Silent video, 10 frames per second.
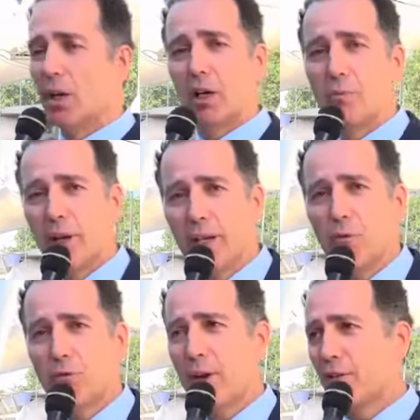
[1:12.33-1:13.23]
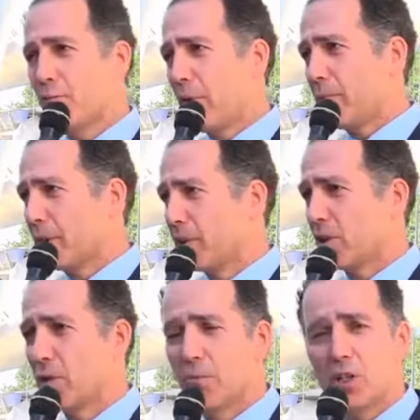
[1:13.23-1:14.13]
It can be any refractive parameter that
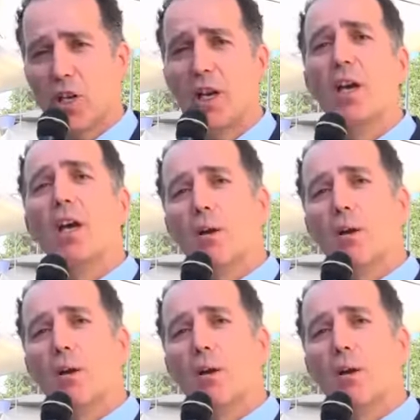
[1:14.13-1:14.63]
you can measure,